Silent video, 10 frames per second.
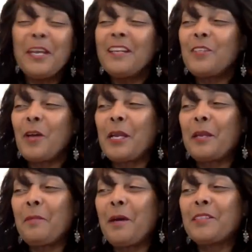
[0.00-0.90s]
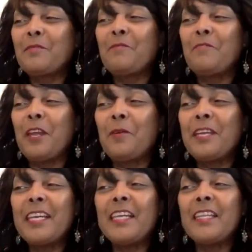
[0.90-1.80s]
talking about some very
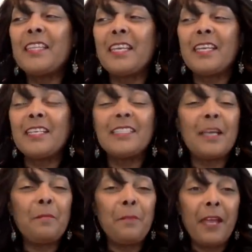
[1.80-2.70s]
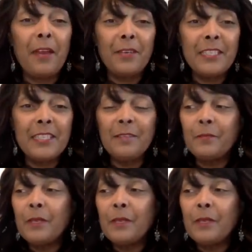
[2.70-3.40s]
key things in parenting.